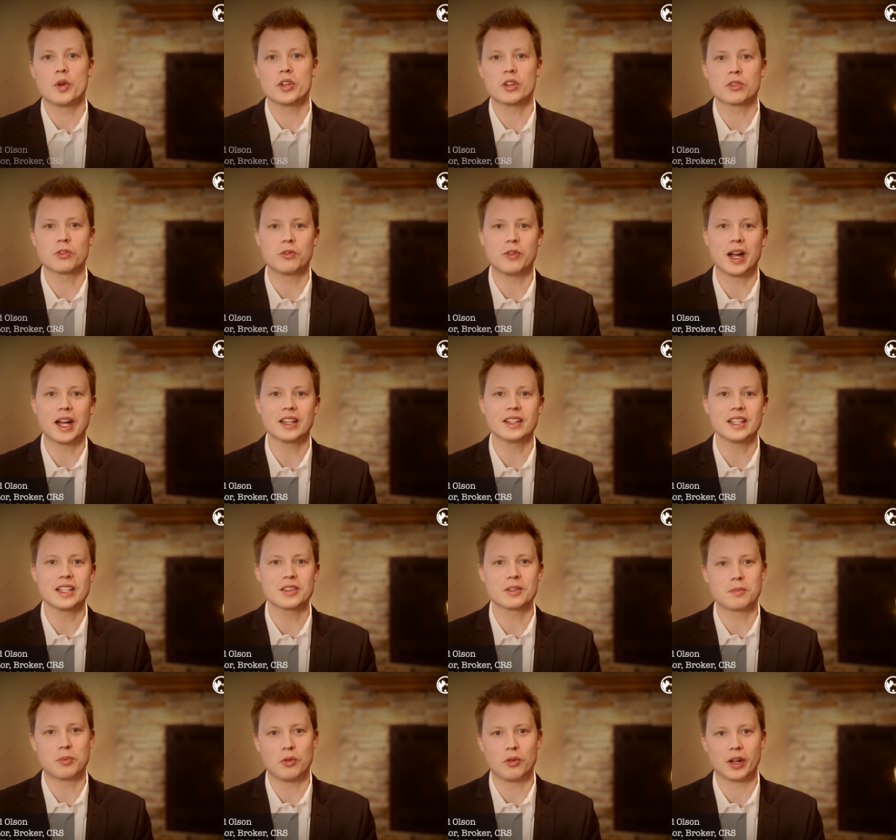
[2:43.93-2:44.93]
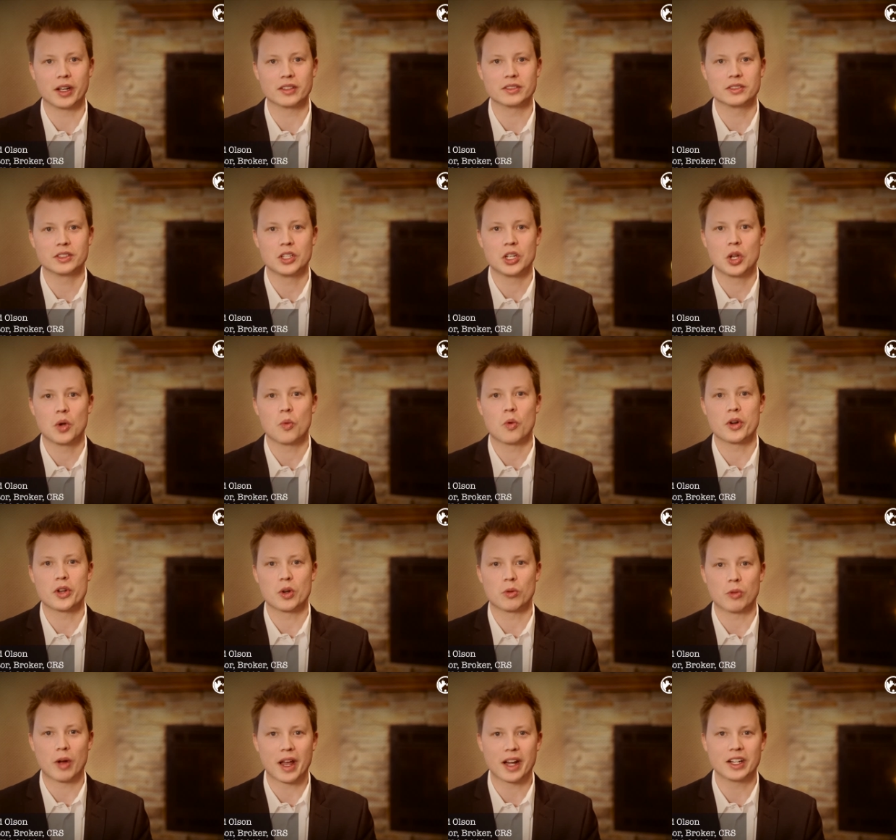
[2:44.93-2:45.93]
When you're finally at the point where
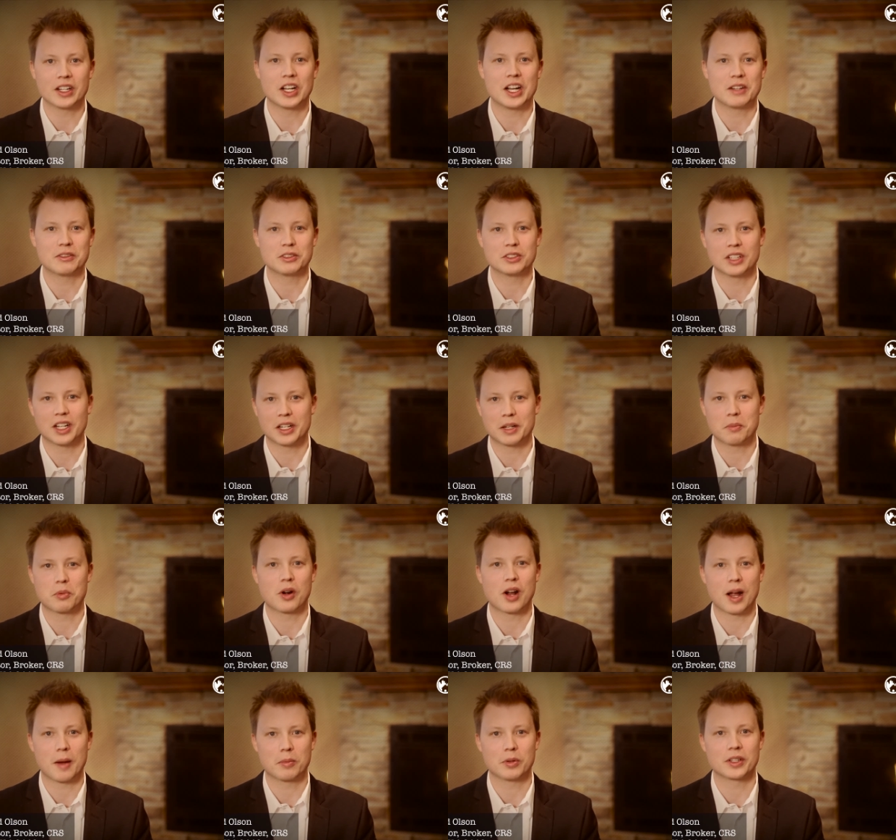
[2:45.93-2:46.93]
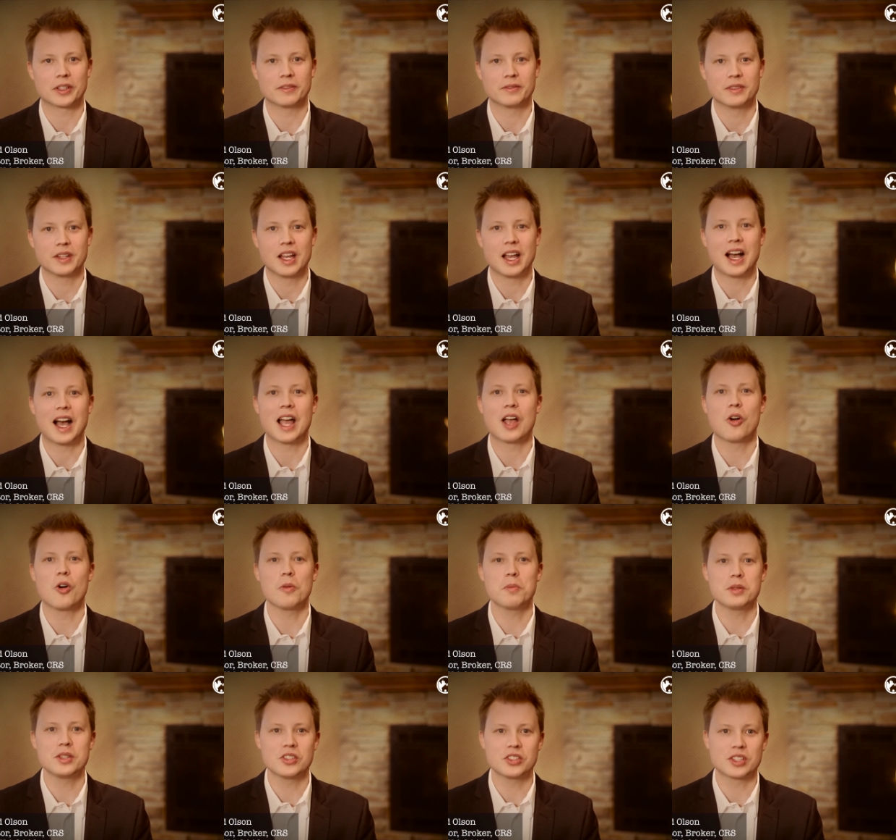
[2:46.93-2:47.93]
you write an offer on a property, I
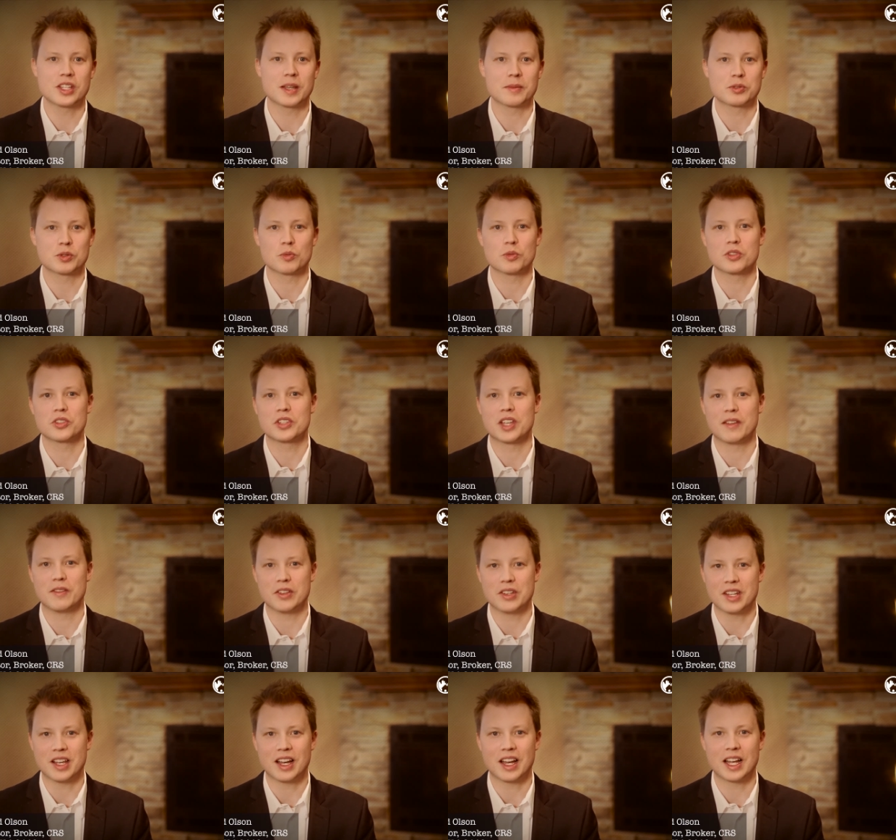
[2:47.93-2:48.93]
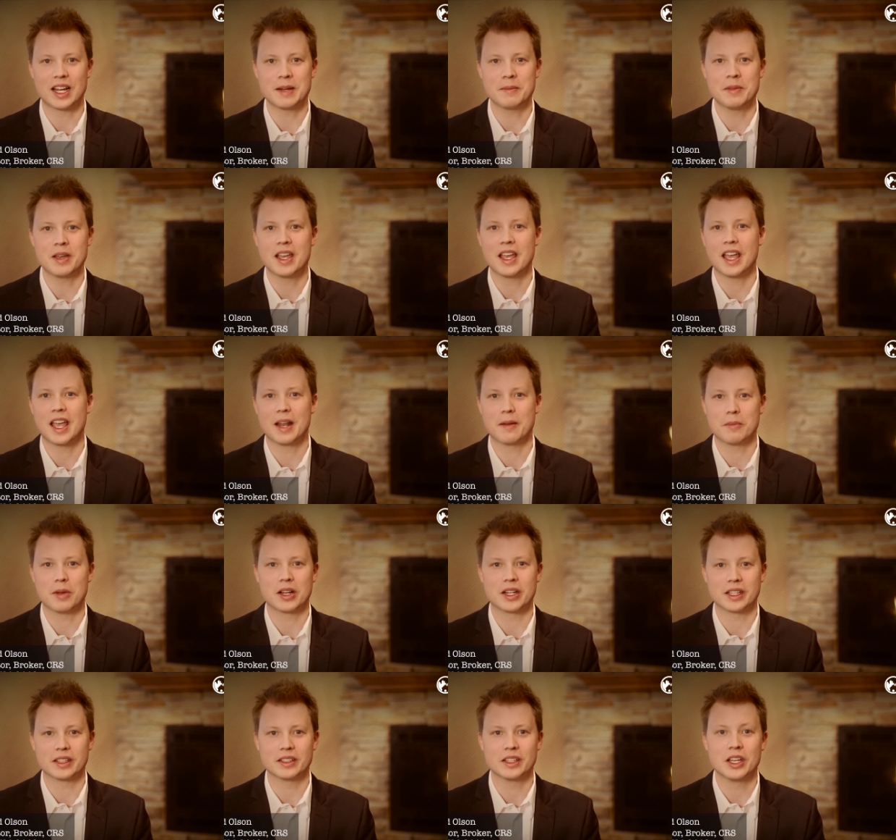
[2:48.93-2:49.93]
hope these tips will save you time and
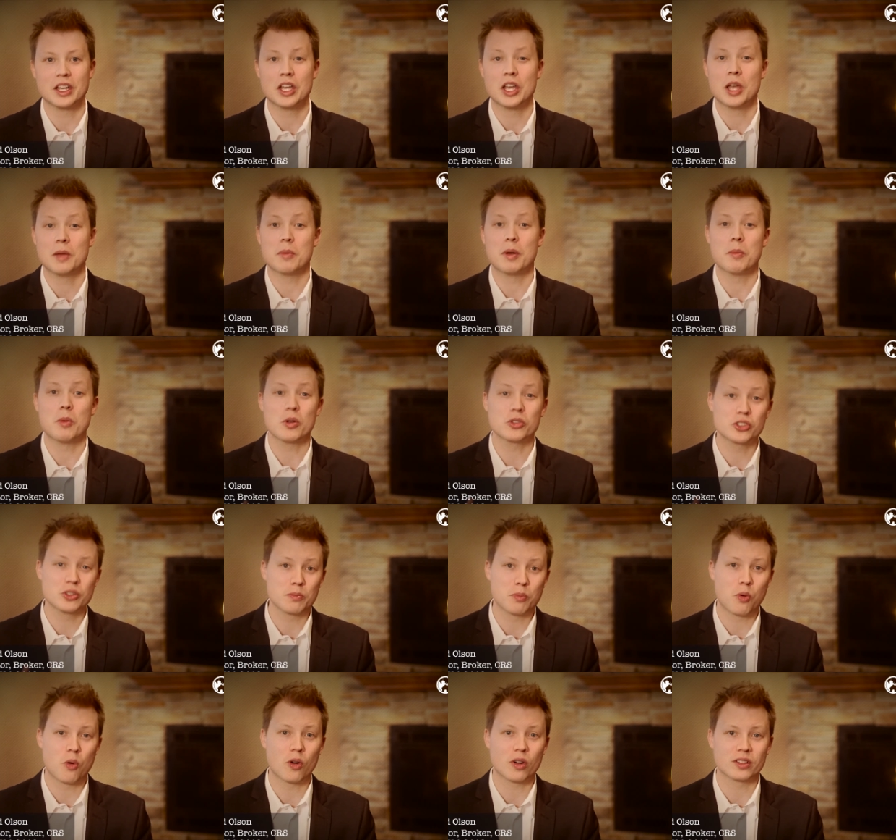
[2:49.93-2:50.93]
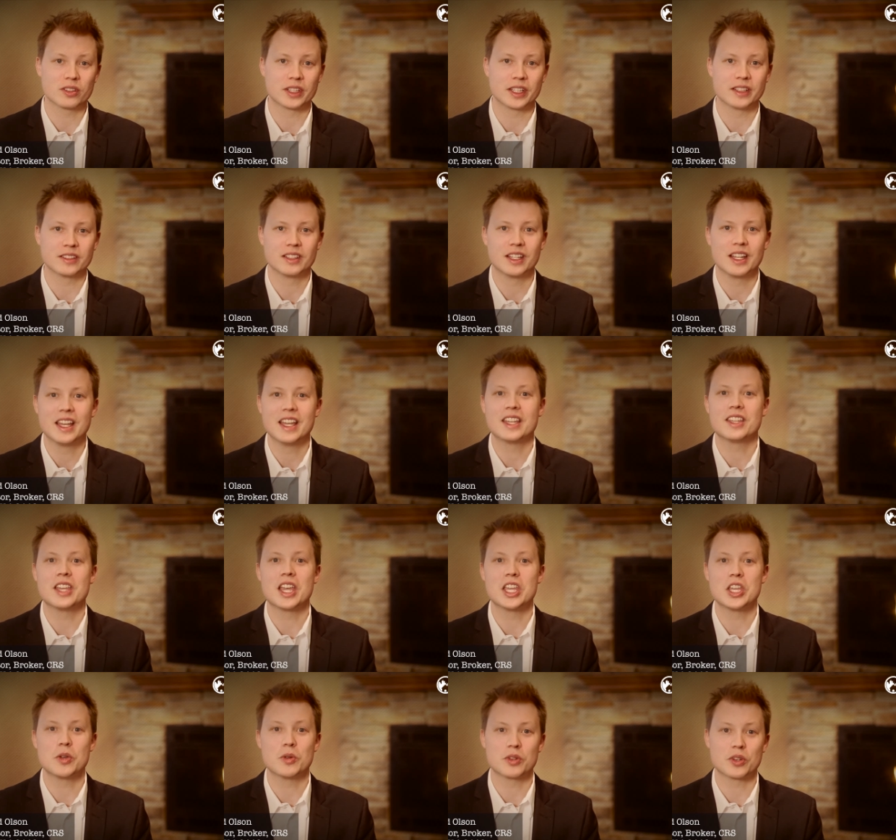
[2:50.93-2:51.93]
money but most importantly,
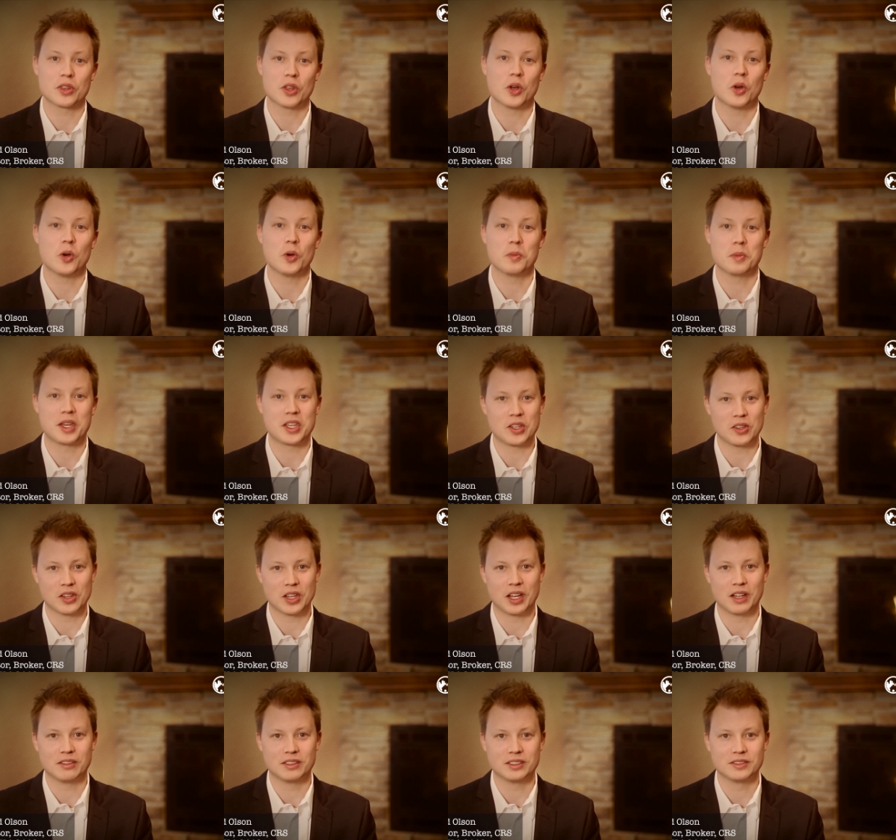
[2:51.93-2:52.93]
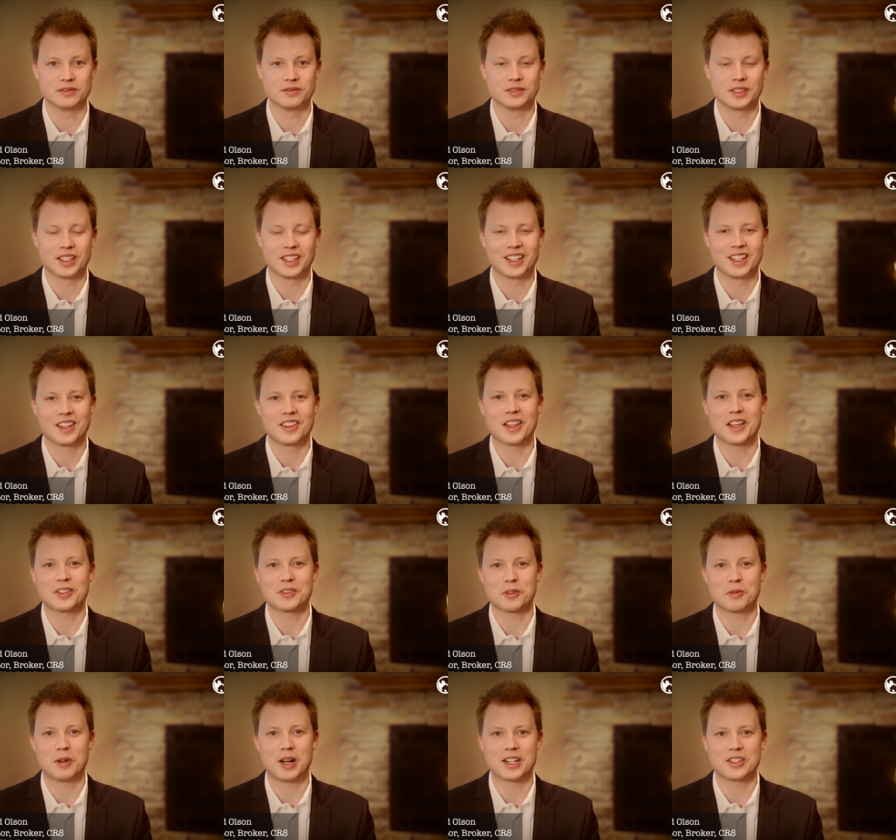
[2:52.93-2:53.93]
get you into the home that you love.
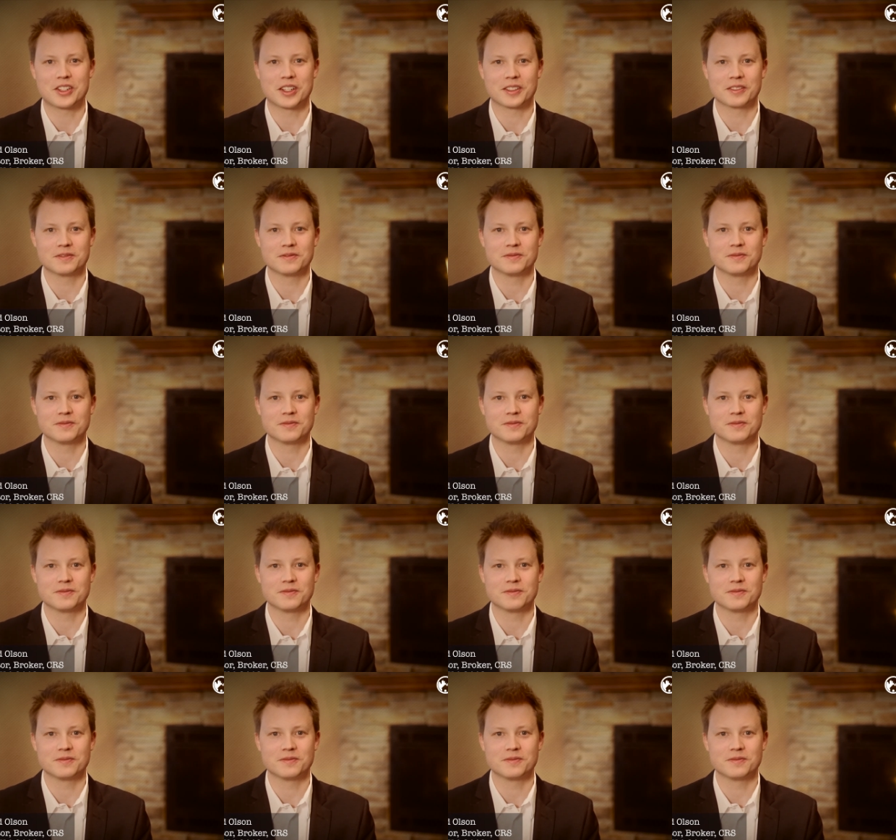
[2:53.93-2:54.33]
Thanks for watching.